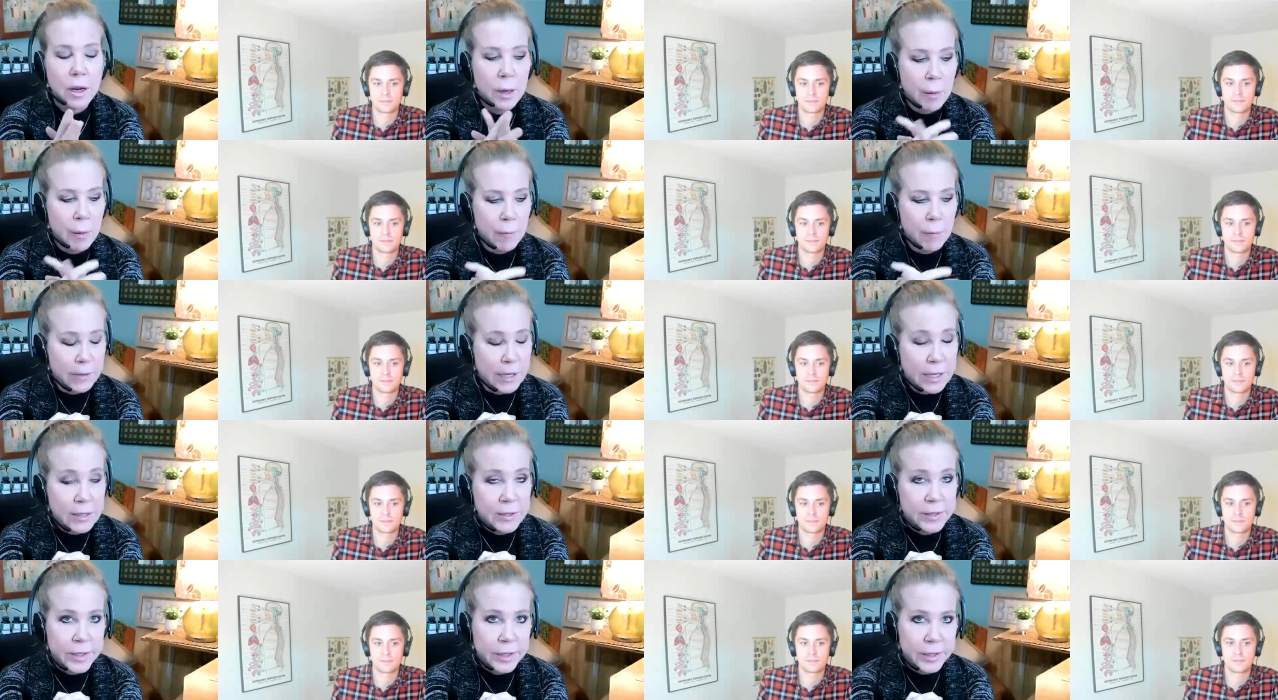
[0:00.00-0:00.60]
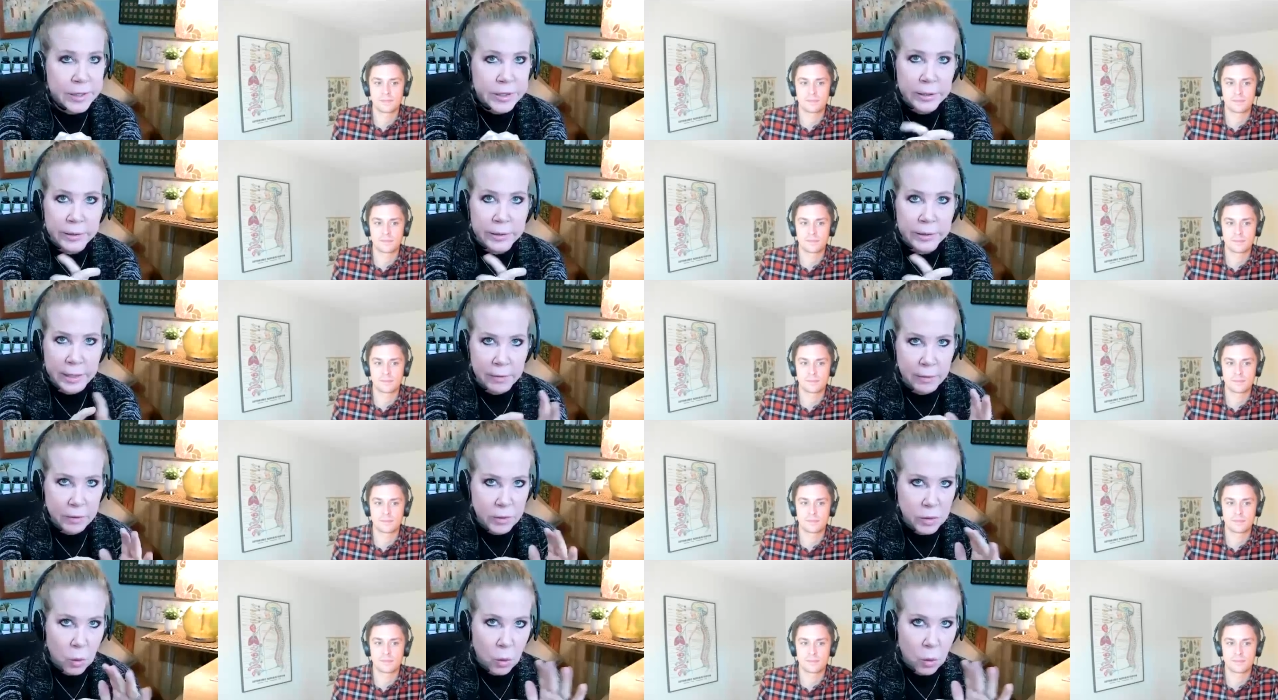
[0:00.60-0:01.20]
Speaker 1: um, consistently
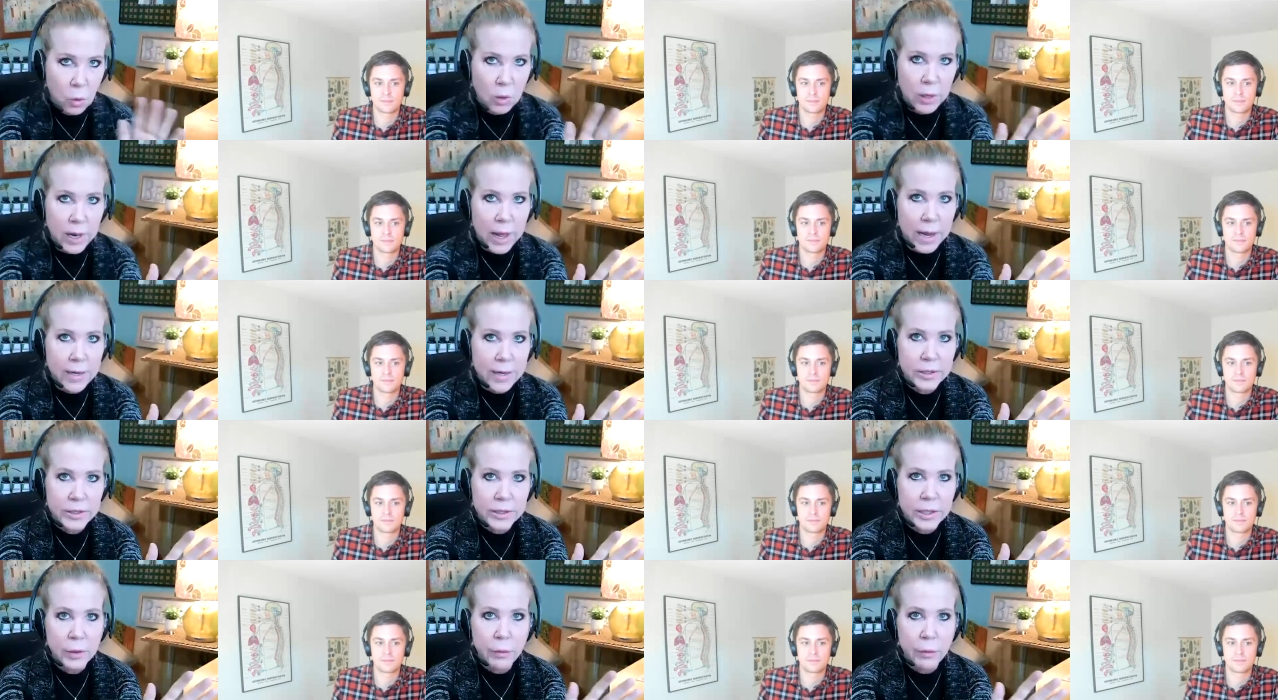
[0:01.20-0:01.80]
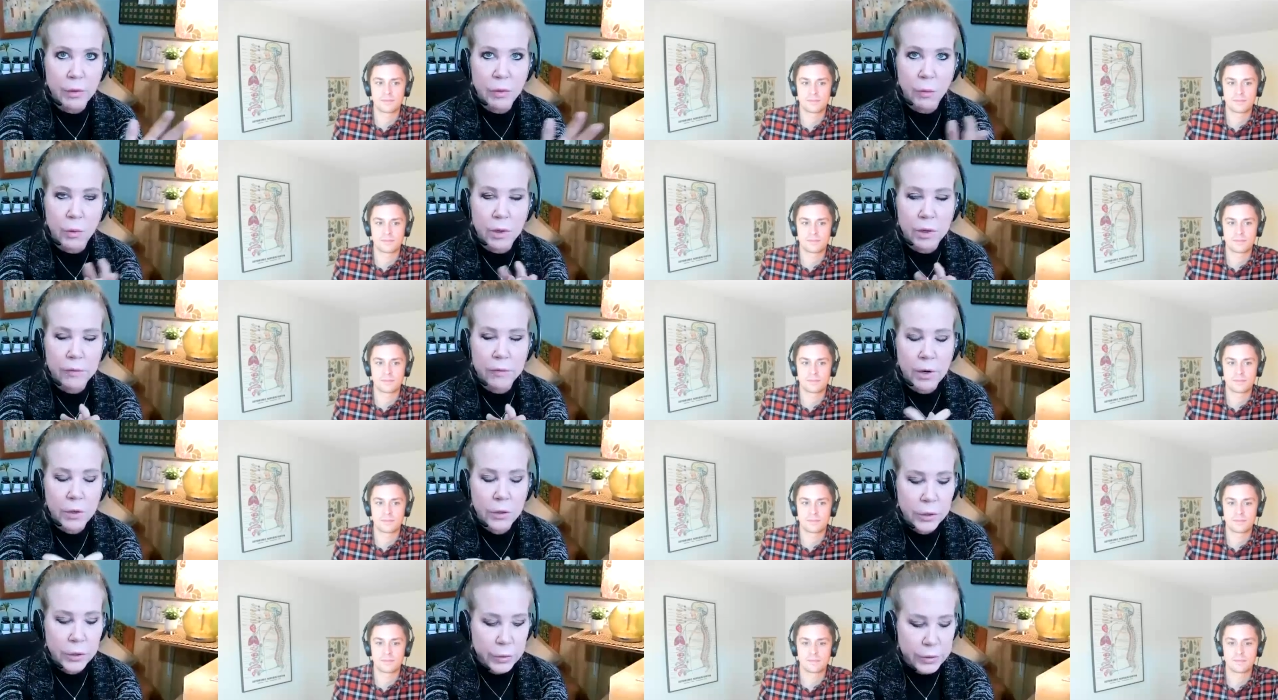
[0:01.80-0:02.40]
this whole last year with one of our
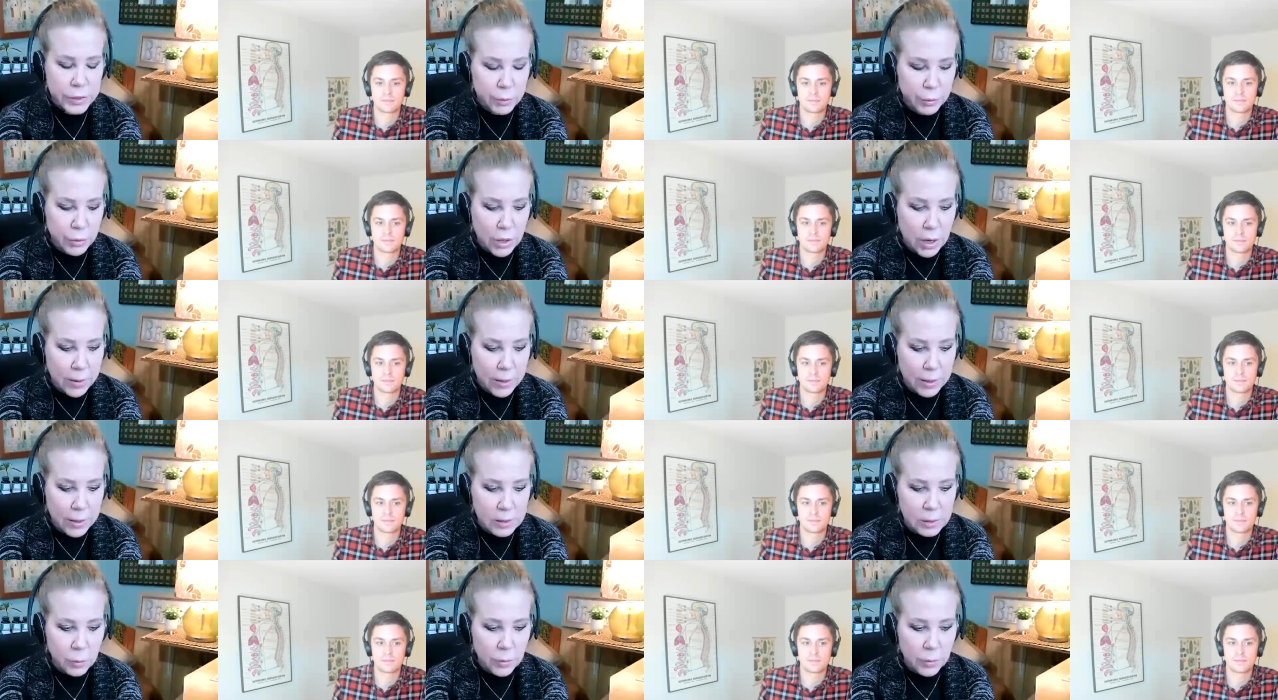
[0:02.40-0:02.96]
newest products.